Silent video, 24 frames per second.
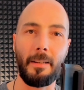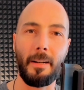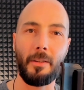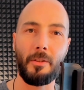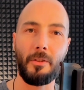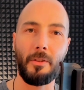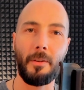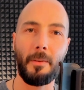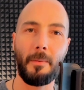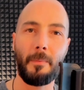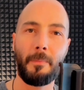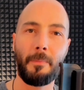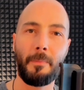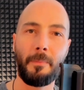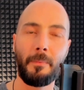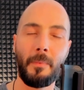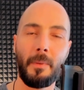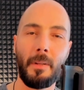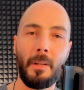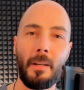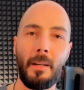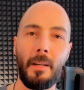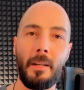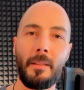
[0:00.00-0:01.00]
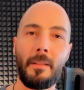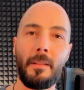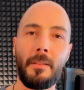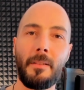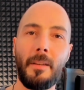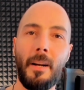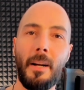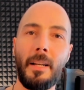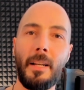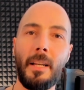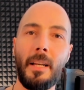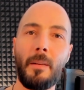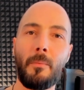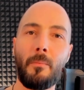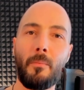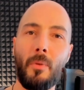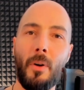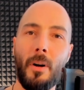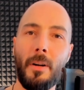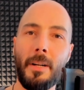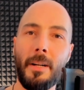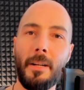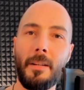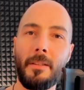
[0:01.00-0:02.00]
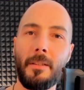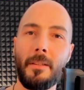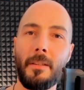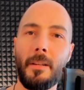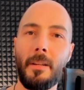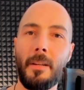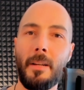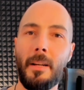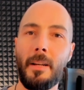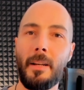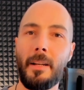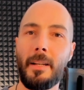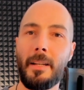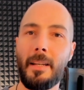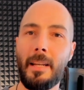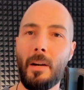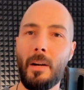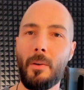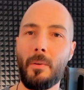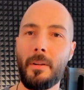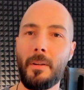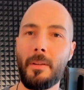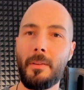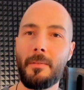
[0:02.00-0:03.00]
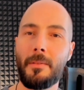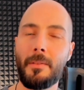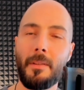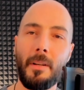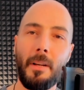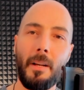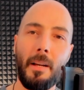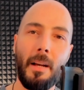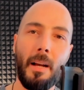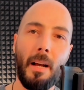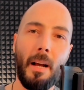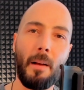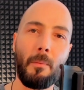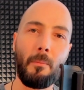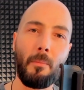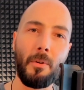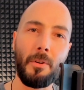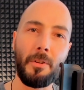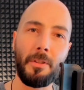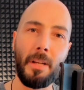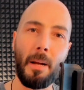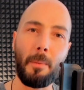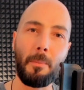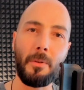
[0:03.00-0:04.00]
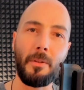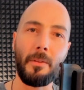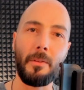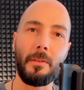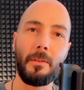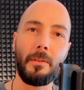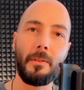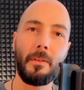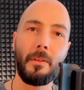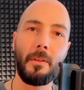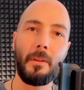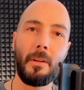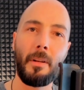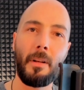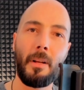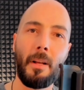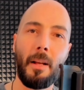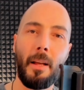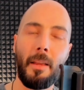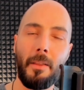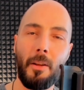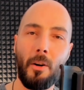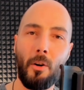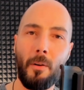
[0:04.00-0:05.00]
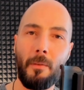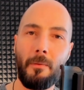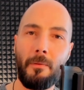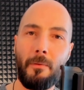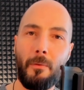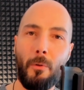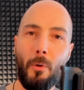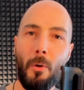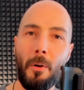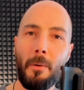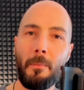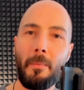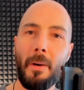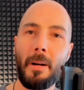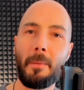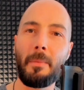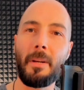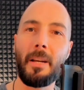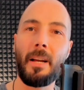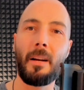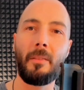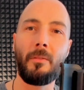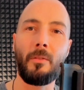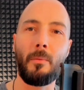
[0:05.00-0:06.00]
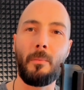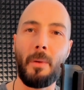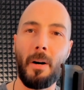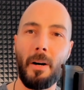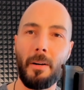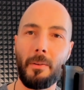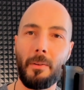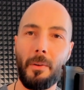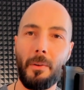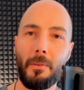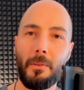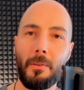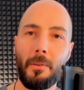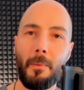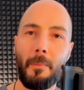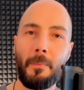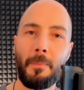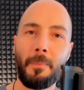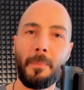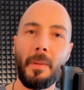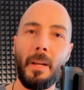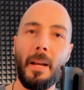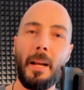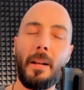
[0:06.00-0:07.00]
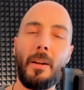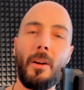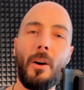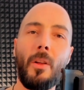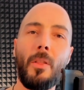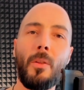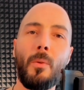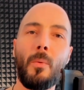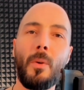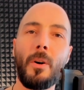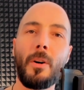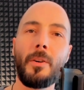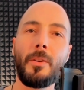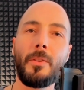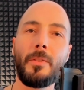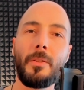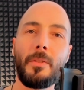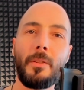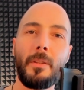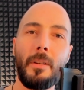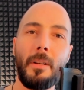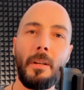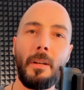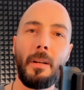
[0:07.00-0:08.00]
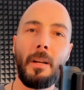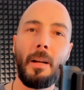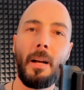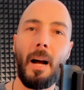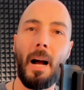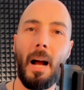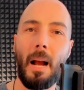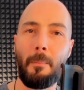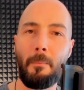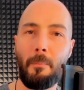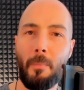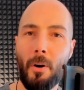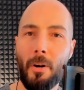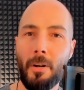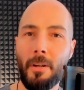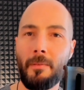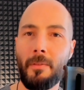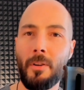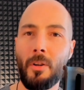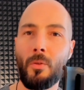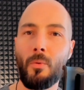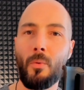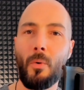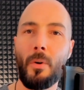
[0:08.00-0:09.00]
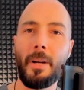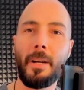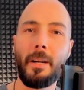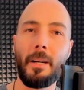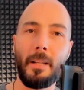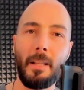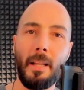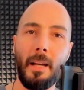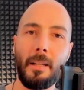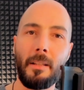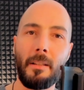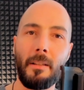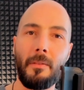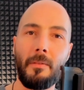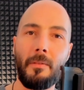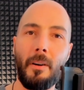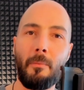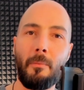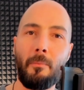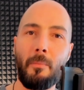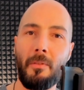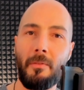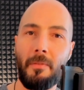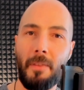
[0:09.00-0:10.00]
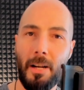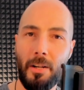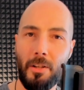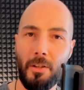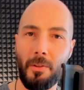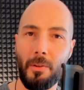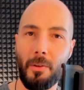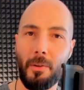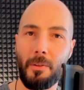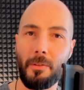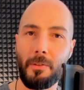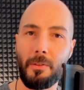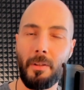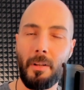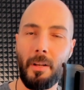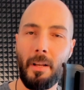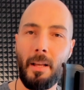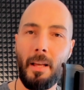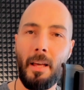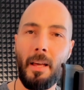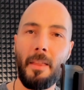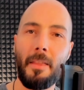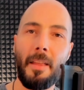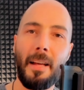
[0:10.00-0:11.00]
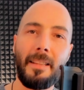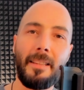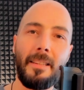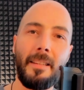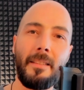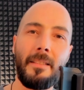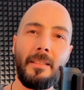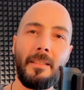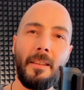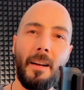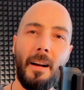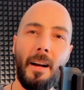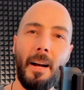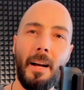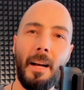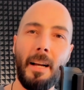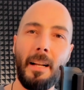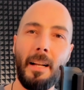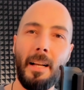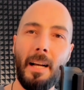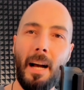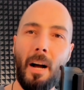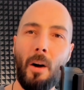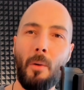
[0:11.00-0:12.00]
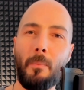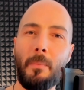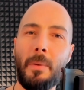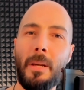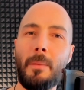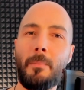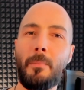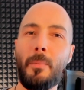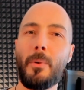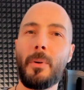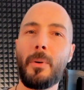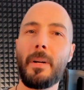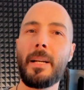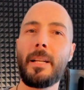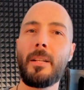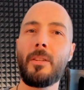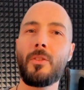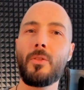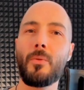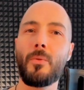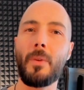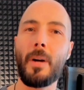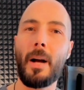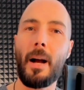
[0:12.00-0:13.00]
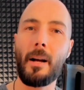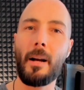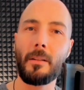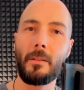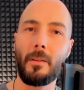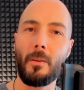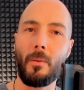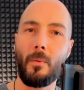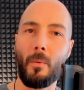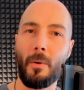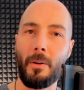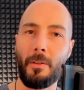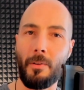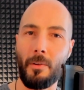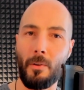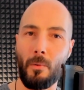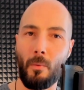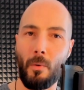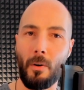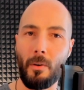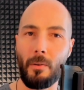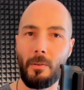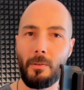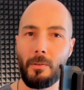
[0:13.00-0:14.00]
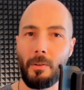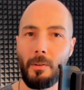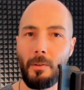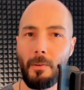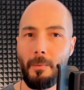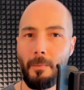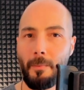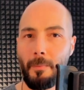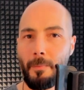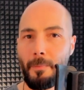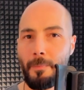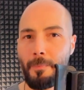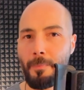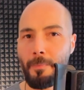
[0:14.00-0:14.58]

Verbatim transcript: architecture, designing products, narratives, and perceptions that are informed by behavioral models. In other words, I'm part of a growing collective of professionals that design how people interact with their world.